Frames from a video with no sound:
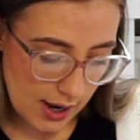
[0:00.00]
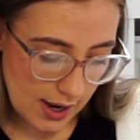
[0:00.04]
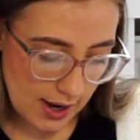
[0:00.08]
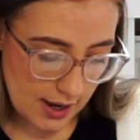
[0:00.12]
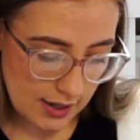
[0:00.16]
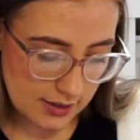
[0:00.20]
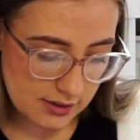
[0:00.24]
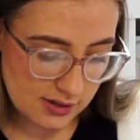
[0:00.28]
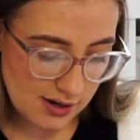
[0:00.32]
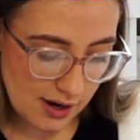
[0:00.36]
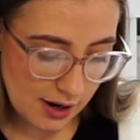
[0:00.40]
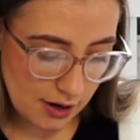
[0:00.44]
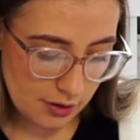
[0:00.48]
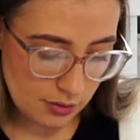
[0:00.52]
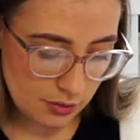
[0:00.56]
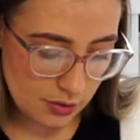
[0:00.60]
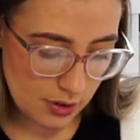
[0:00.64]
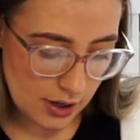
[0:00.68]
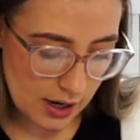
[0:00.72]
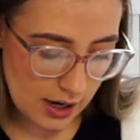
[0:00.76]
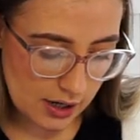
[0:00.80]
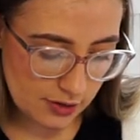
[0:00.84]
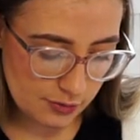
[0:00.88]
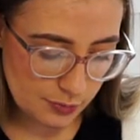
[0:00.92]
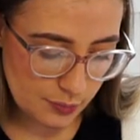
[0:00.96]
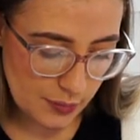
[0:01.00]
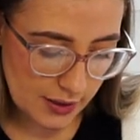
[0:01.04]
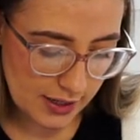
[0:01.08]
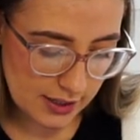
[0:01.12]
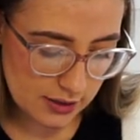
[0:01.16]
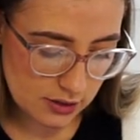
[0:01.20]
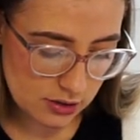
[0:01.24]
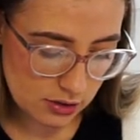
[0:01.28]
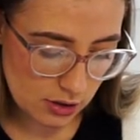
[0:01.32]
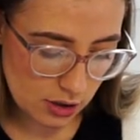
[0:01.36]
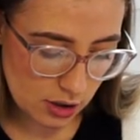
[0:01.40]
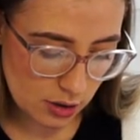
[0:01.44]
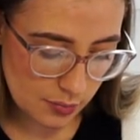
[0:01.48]
uh, so I've
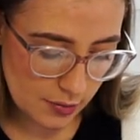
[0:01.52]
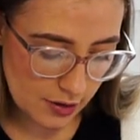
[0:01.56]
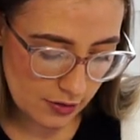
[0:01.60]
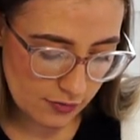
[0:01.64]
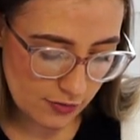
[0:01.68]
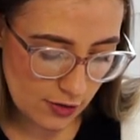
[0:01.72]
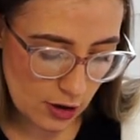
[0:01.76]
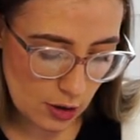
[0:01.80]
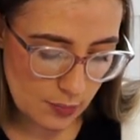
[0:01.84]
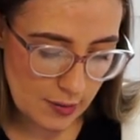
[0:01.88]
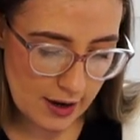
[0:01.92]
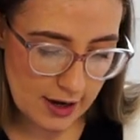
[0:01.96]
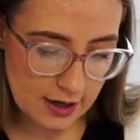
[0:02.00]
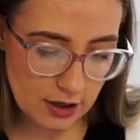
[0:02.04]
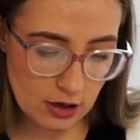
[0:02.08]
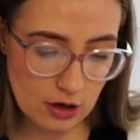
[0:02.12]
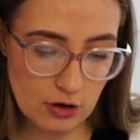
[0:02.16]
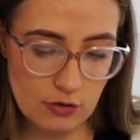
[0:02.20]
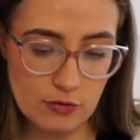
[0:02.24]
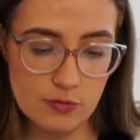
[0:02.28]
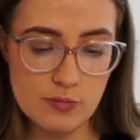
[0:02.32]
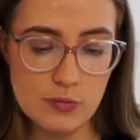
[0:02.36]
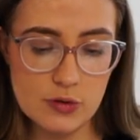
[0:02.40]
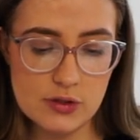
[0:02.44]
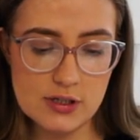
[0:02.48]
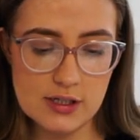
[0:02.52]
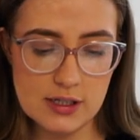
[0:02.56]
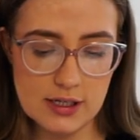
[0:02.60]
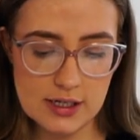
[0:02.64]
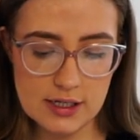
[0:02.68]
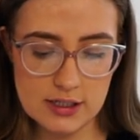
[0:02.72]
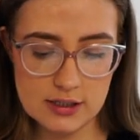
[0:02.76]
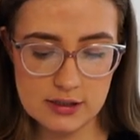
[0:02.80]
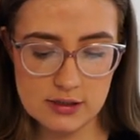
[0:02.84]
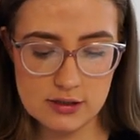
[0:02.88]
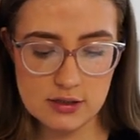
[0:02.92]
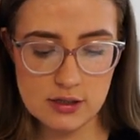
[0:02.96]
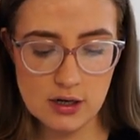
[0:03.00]
picked up a four pack of
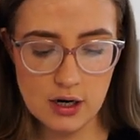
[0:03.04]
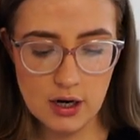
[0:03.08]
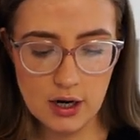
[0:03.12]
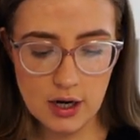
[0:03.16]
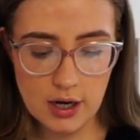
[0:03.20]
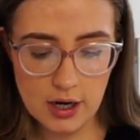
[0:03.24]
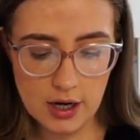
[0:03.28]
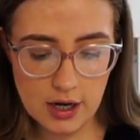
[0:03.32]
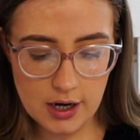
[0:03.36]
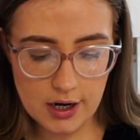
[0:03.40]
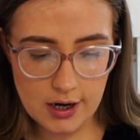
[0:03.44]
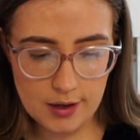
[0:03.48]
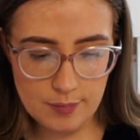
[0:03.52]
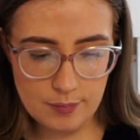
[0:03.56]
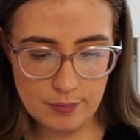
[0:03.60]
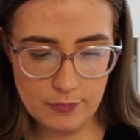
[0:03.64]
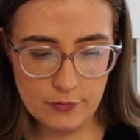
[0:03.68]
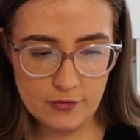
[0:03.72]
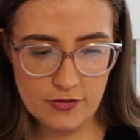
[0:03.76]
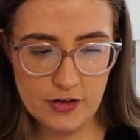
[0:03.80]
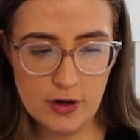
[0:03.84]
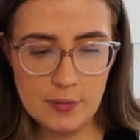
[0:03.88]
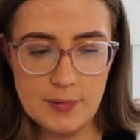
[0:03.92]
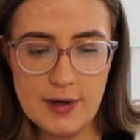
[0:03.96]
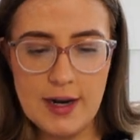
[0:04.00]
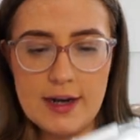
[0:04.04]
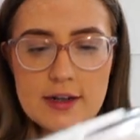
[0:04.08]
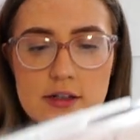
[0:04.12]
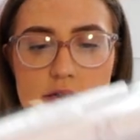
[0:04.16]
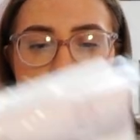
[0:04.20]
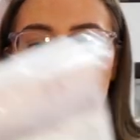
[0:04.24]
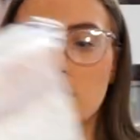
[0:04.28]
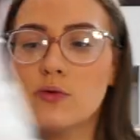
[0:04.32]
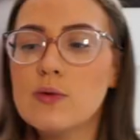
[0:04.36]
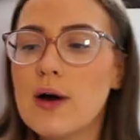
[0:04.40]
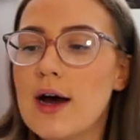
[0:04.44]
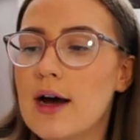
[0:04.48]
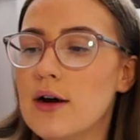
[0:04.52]
muslins um, from
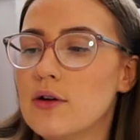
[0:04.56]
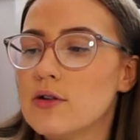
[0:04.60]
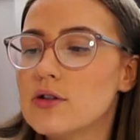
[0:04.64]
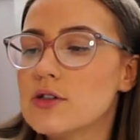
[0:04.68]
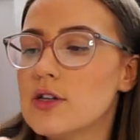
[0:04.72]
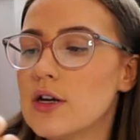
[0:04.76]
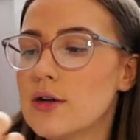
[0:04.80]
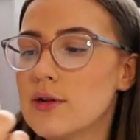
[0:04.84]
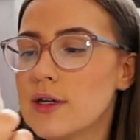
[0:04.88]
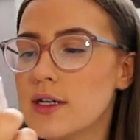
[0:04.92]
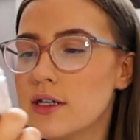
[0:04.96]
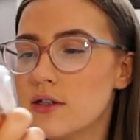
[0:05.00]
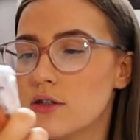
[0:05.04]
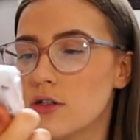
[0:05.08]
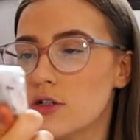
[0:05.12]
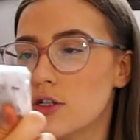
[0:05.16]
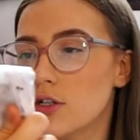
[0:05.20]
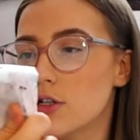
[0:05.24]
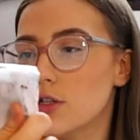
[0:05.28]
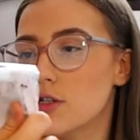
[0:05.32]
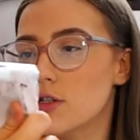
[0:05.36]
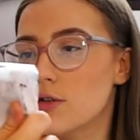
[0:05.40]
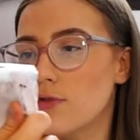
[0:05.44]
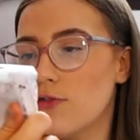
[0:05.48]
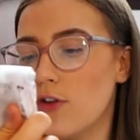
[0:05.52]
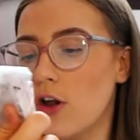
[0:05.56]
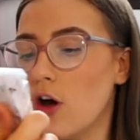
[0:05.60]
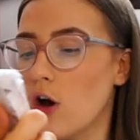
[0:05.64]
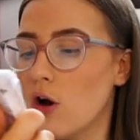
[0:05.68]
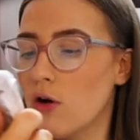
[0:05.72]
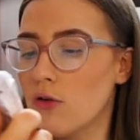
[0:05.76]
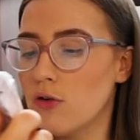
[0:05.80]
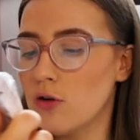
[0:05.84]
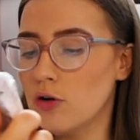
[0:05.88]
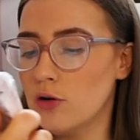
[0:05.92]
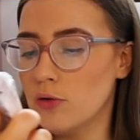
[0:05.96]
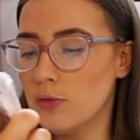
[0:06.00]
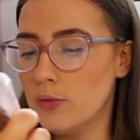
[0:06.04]
Next as well. So these are just
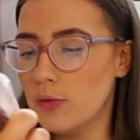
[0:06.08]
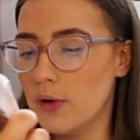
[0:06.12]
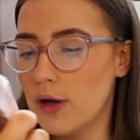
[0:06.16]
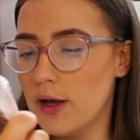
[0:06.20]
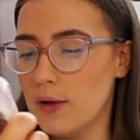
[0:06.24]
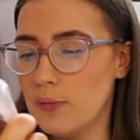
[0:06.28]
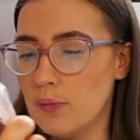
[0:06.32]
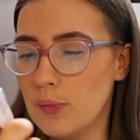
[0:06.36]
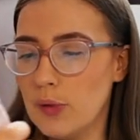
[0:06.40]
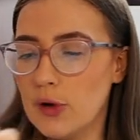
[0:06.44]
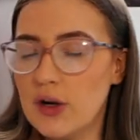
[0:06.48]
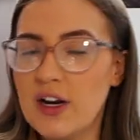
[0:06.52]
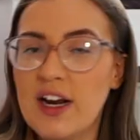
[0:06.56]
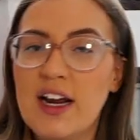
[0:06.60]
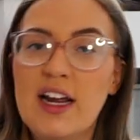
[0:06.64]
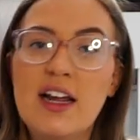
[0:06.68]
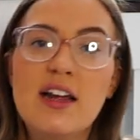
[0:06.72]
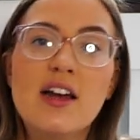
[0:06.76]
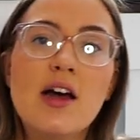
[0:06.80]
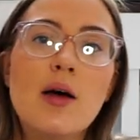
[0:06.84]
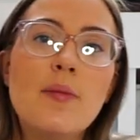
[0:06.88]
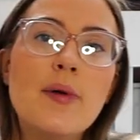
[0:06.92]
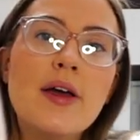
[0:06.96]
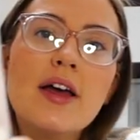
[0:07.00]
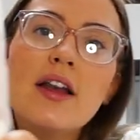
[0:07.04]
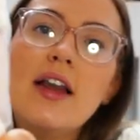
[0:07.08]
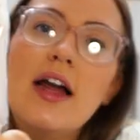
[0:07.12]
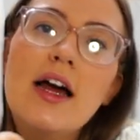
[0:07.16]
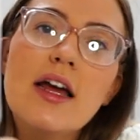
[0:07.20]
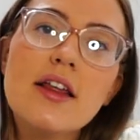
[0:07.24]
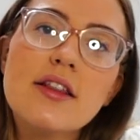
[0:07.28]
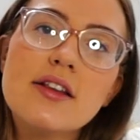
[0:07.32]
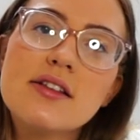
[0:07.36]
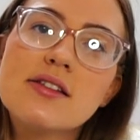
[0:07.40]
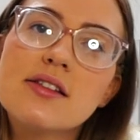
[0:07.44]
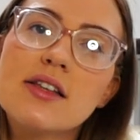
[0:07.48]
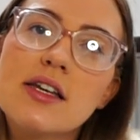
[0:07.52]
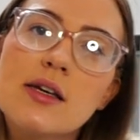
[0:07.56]
floral and bunny, a bit
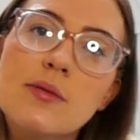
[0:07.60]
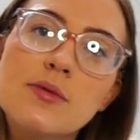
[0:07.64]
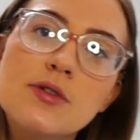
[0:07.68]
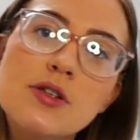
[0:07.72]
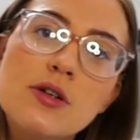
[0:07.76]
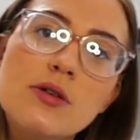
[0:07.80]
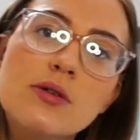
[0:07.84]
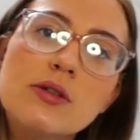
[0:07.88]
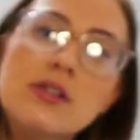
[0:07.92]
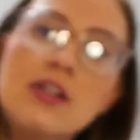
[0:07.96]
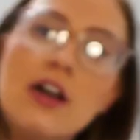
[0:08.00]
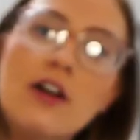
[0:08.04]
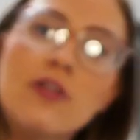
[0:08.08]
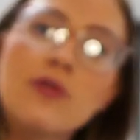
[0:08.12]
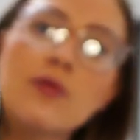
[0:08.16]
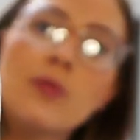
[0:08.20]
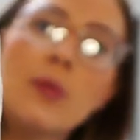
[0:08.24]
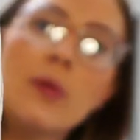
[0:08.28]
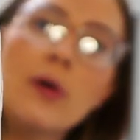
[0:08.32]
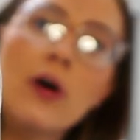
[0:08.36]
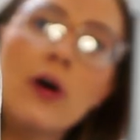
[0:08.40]
like the sleep suits that I've